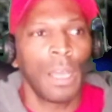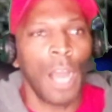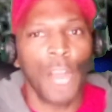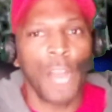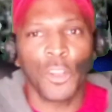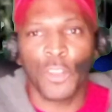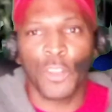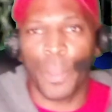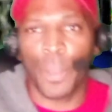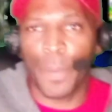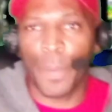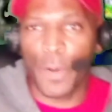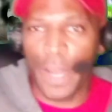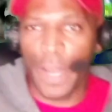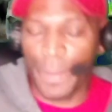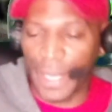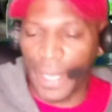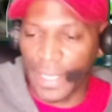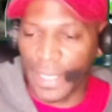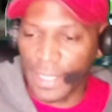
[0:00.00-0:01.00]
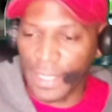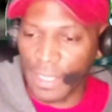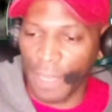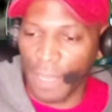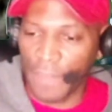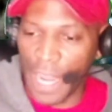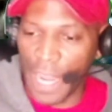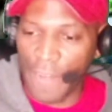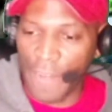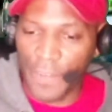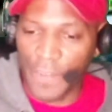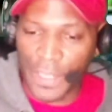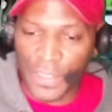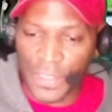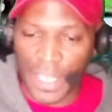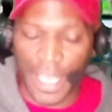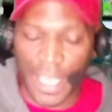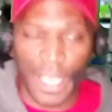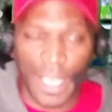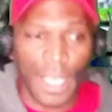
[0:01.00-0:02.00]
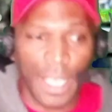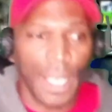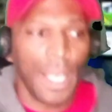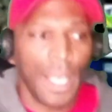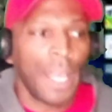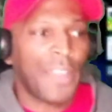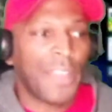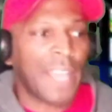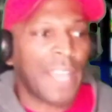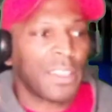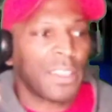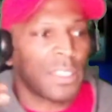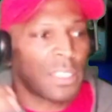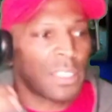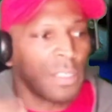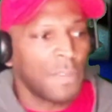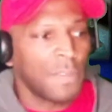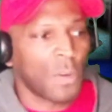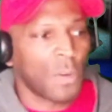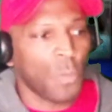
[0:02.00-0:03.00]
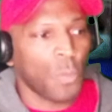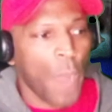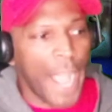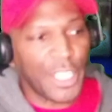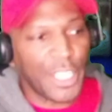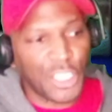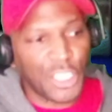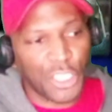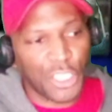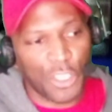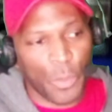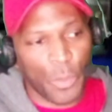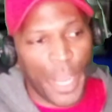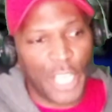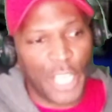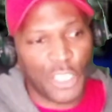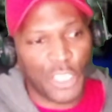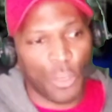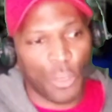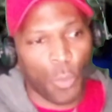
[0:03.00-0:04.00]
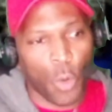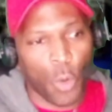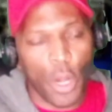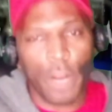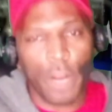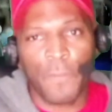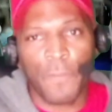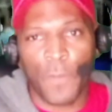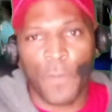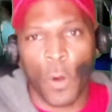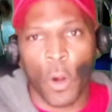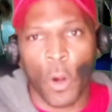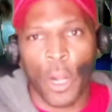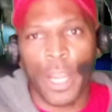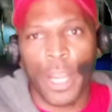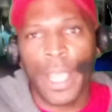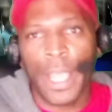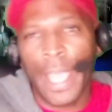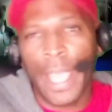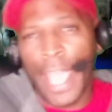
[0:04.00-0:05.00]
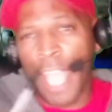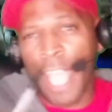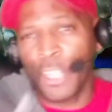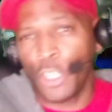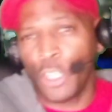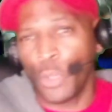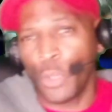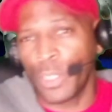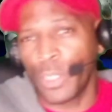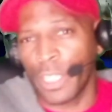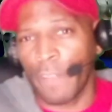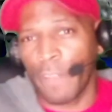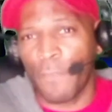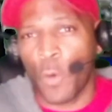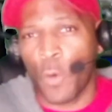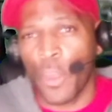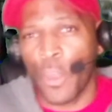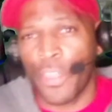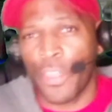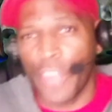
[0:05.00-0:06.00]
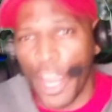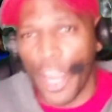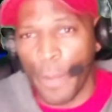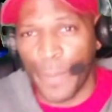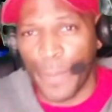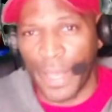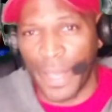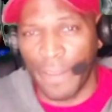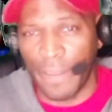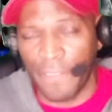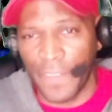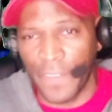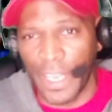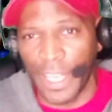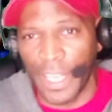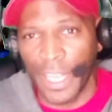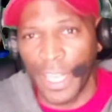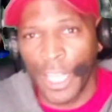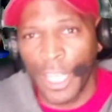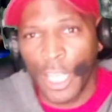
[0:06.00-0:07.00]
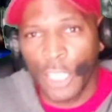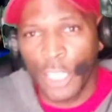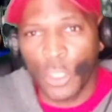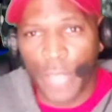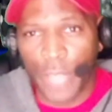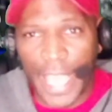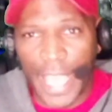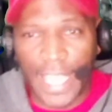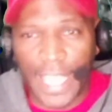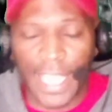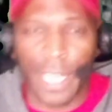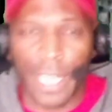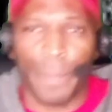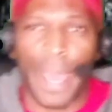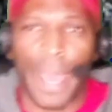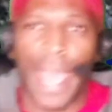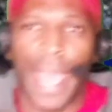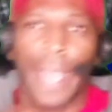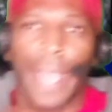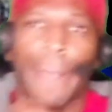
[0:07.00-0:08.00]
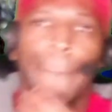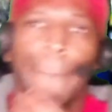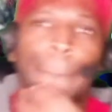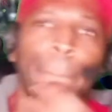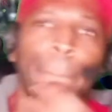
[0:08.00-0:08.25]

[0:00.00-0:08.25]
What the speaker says: under the premise of everything that the civil rights generation worked for and use it for their benefit so they can get a bag.